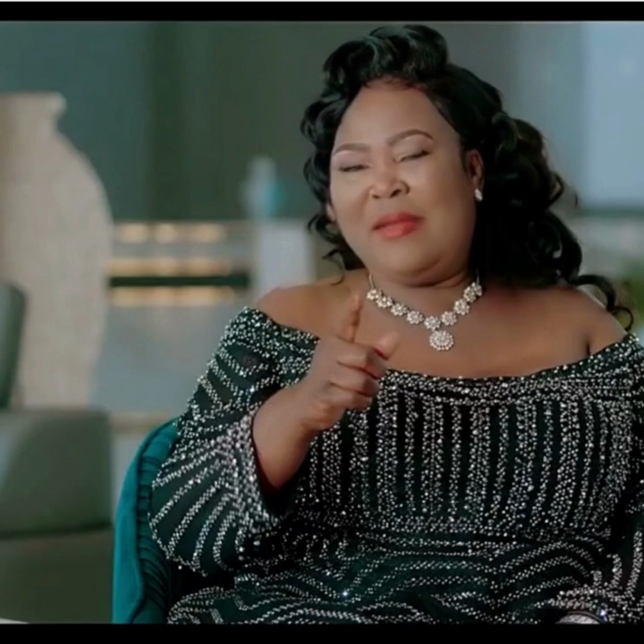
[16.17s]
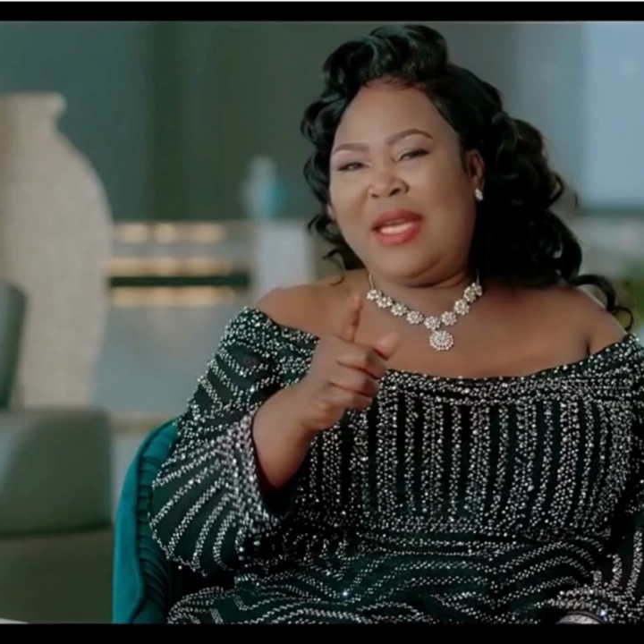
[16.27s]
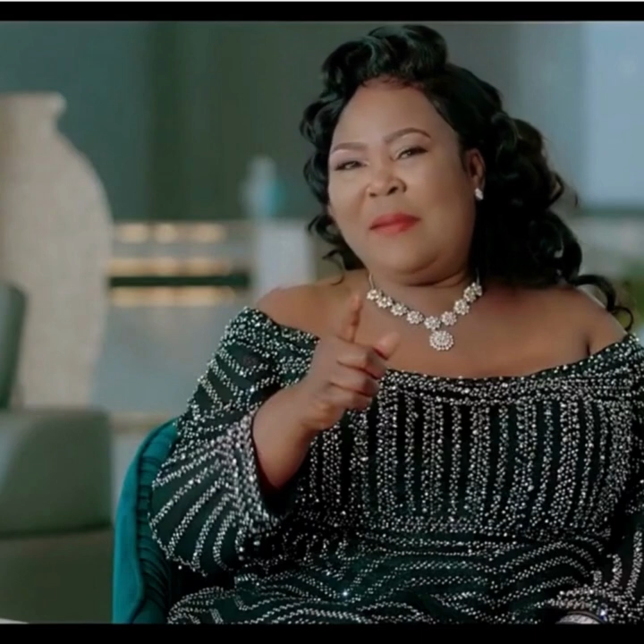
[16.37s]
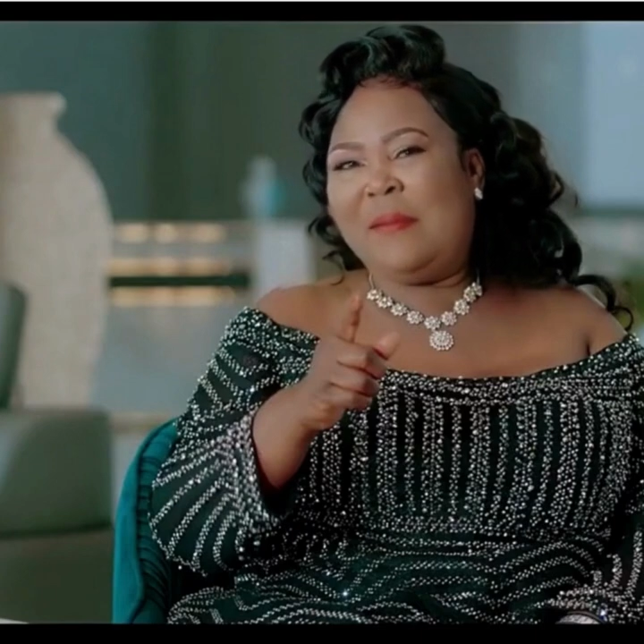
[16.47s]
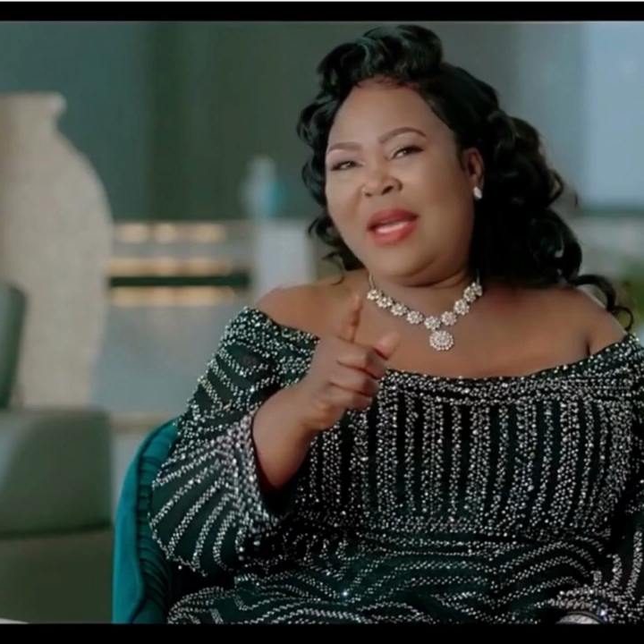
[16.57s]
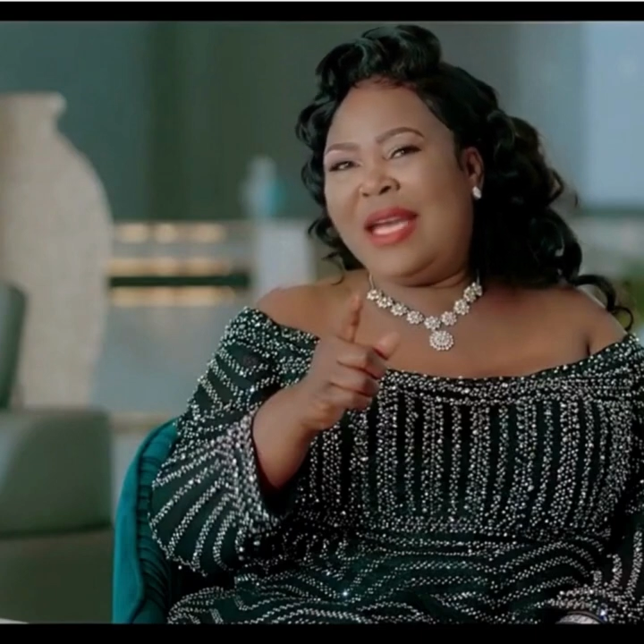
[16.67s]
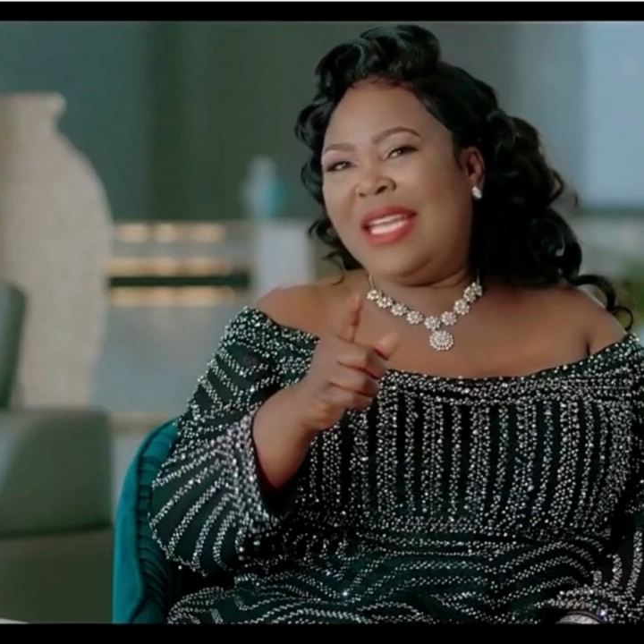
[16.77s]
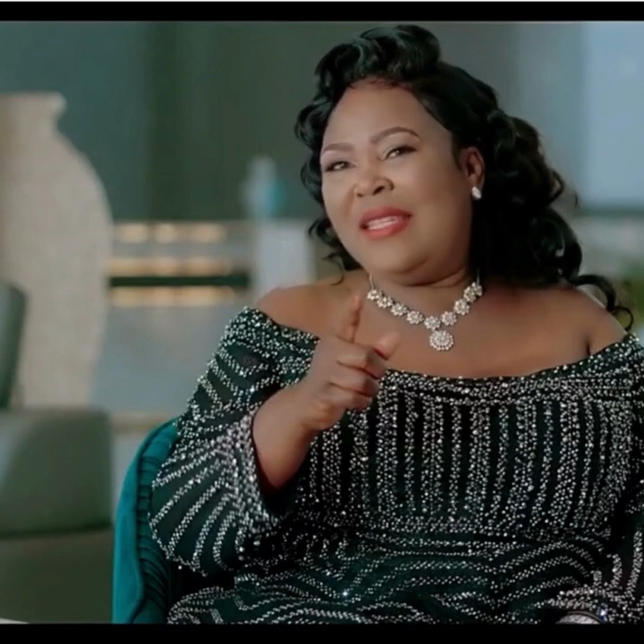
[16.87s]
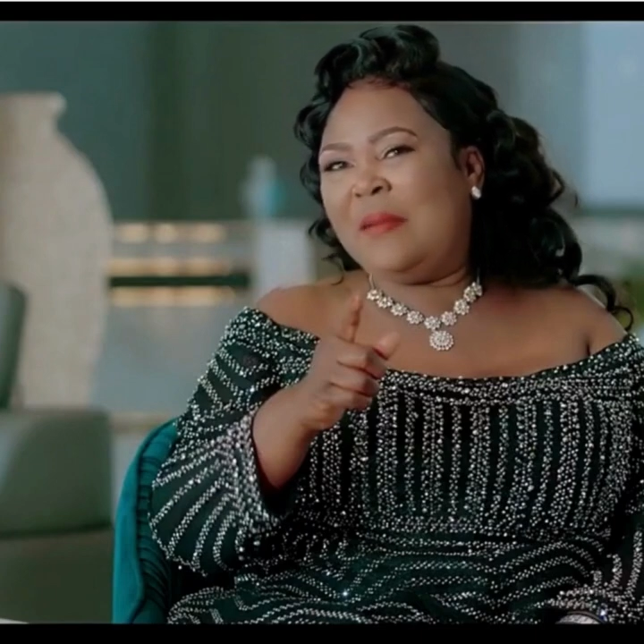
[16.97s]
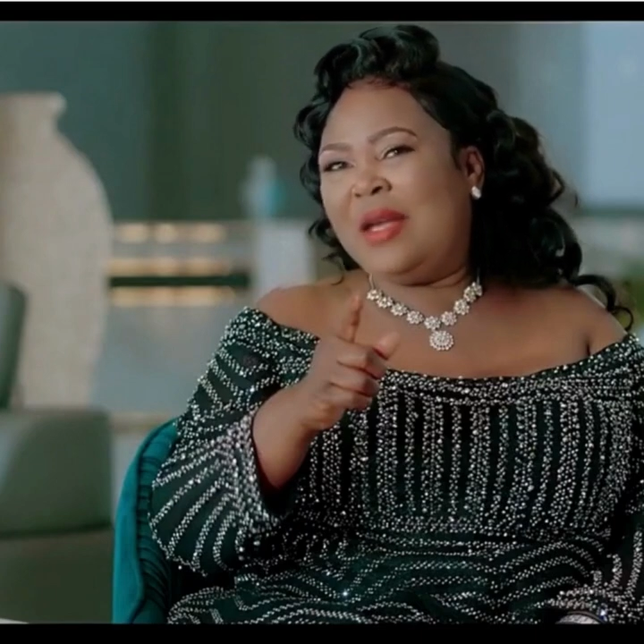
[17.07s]
In my
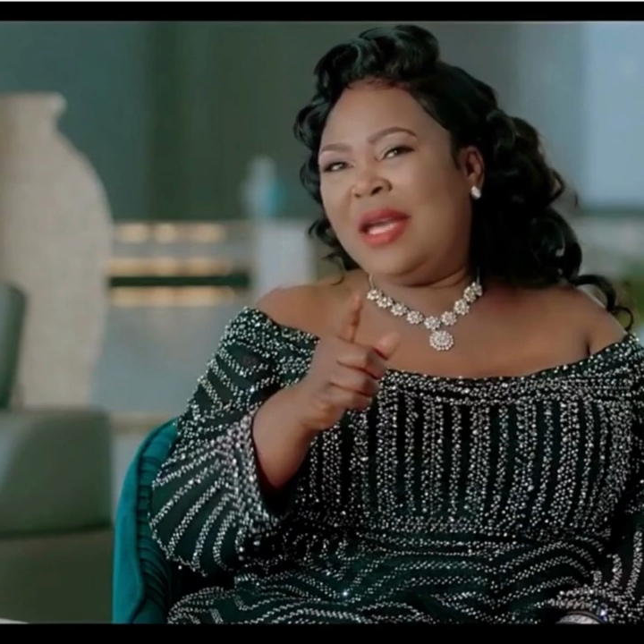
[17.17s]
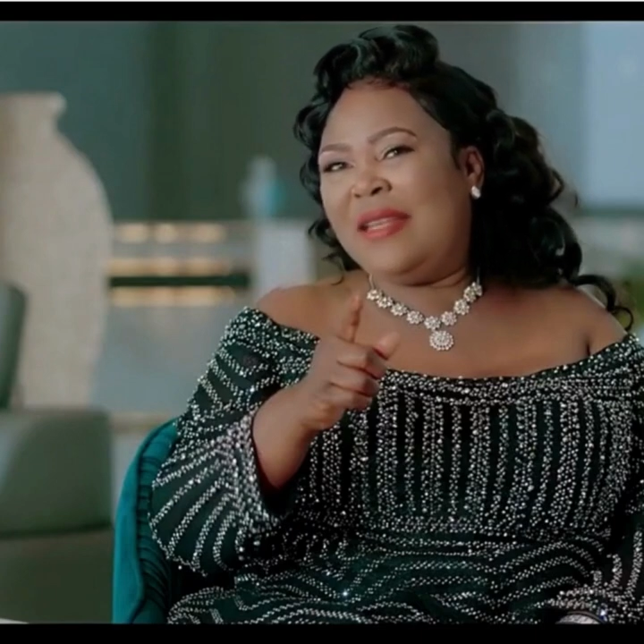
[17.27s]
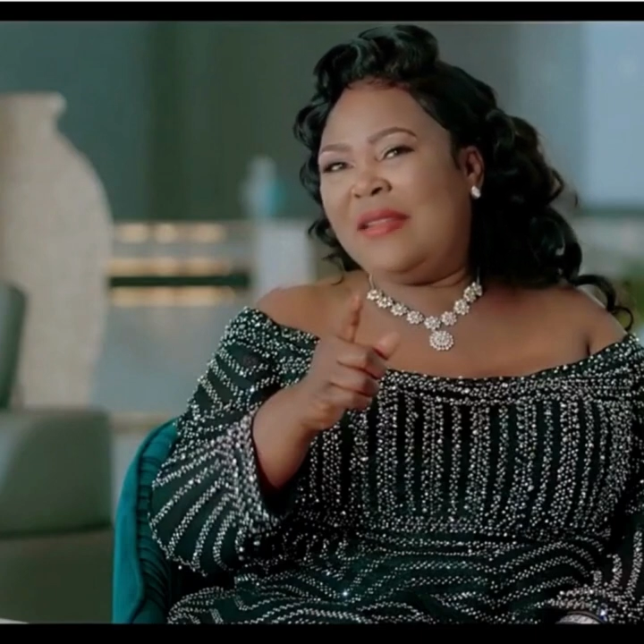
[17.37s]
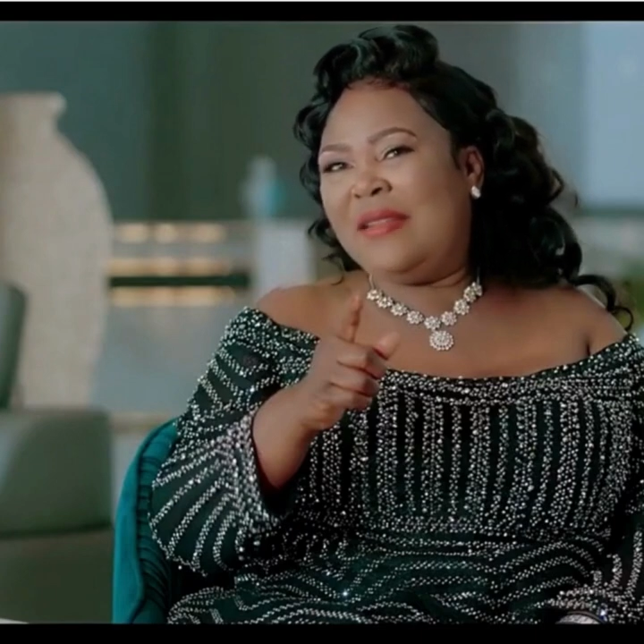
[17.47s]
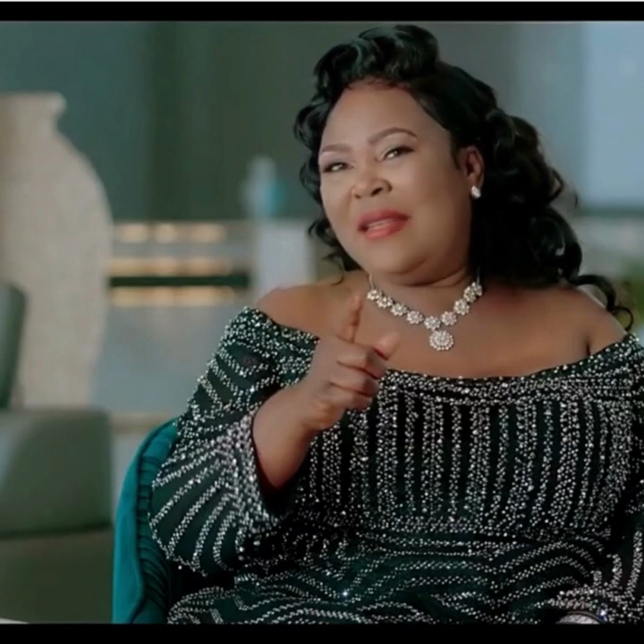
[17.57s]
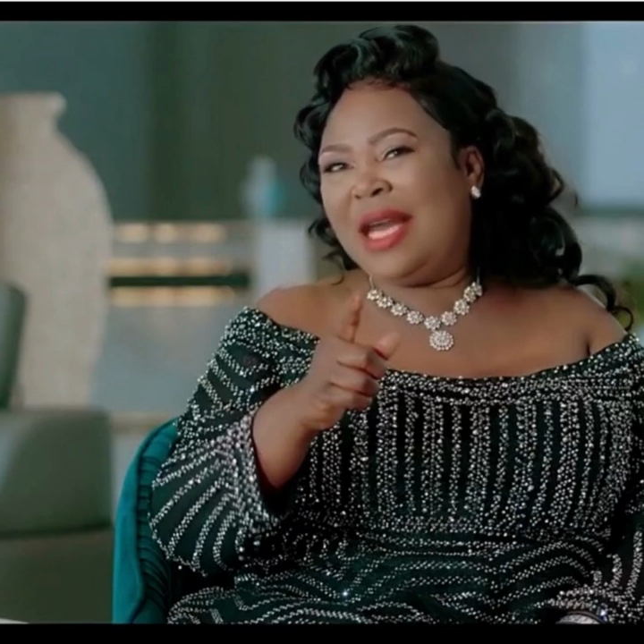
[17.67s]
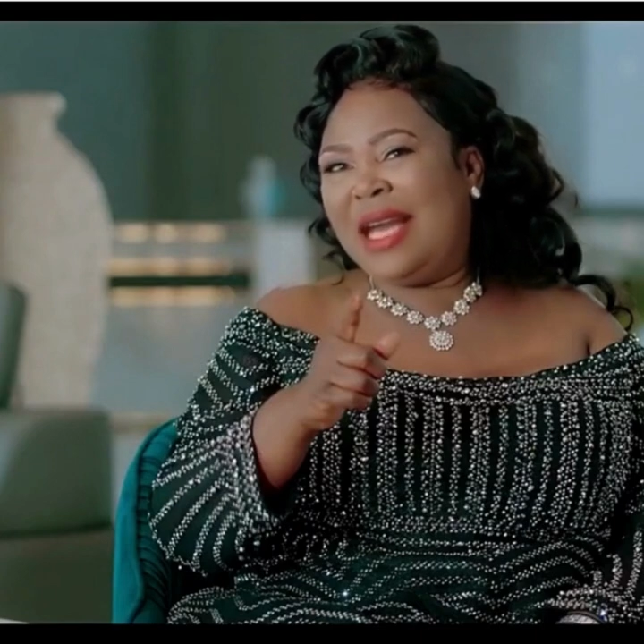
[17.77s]
experience,